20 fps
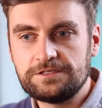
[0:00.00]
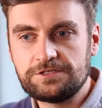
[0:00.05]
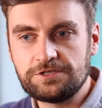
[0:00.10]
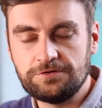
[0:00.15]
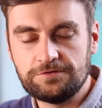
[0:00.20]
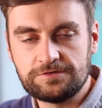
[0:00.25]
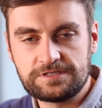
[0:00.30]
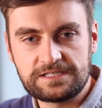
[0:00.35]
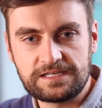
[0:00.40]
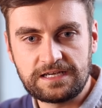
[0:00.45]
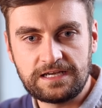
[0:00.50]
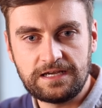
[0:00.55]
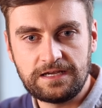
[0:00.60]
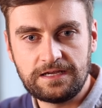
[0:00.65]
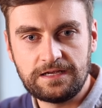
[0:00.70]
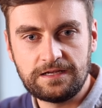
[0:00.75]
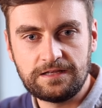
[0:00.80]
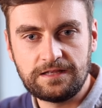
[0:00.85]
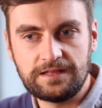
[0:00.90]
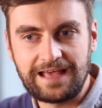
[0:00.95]
Do you
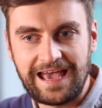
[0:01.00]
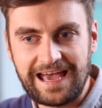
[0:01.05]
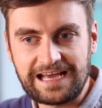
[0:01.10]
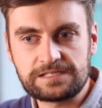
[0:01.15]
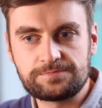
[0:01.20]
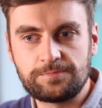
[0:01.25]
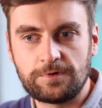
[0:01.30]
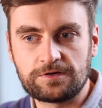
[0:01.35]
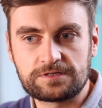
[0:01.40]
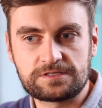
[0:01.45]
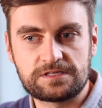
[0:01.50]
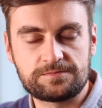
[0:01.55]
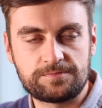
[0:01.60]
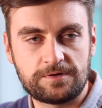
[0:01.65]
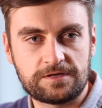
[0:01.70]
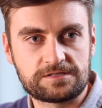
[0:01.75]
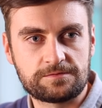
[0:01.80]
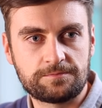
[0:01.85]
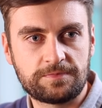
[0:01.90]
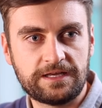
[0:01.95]
see Xbox as
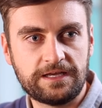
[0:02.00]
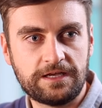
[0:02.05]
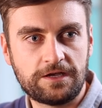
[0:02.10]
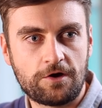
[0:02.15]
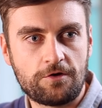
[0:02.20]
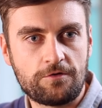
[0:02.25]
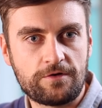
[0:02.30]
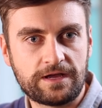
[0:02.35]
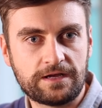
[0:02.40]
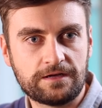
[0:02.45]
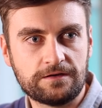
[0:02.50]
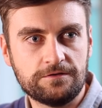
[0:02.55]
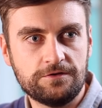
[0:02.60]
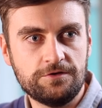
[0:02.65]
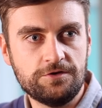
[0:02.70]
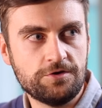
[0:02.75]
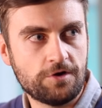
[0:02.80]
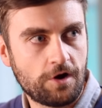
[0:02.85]
possibly going